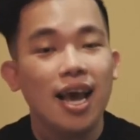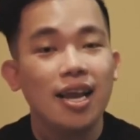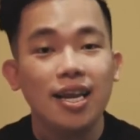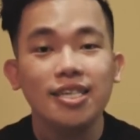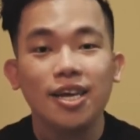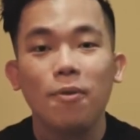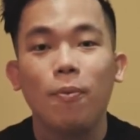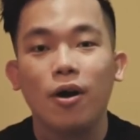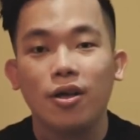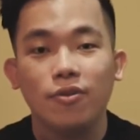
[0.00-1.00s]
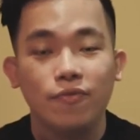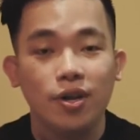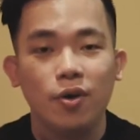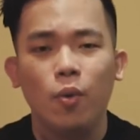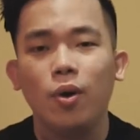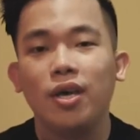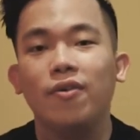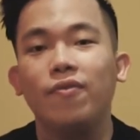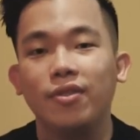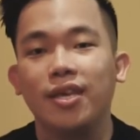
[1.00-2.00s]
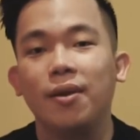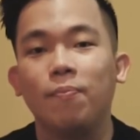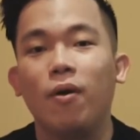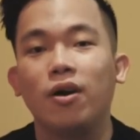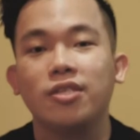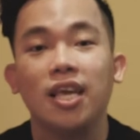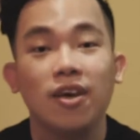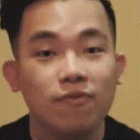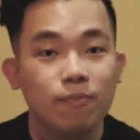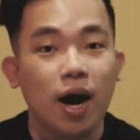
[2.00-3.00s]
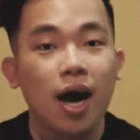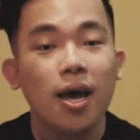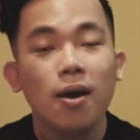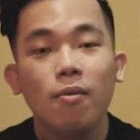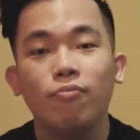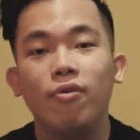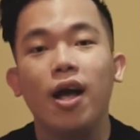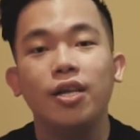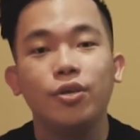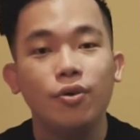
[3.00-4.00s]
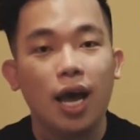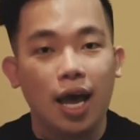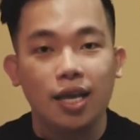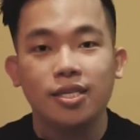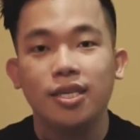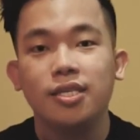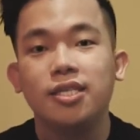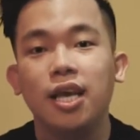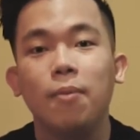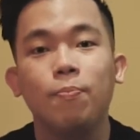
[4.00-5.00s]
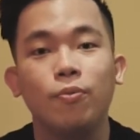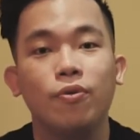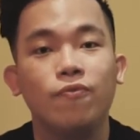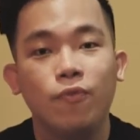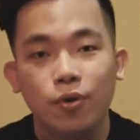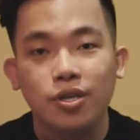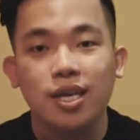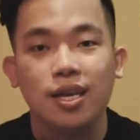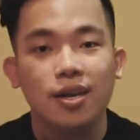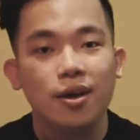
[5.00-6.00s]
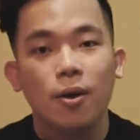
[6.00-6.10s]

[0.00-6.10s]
and in this kind of particular video we will give you the unboxing of my brand new Asus Zenbook 14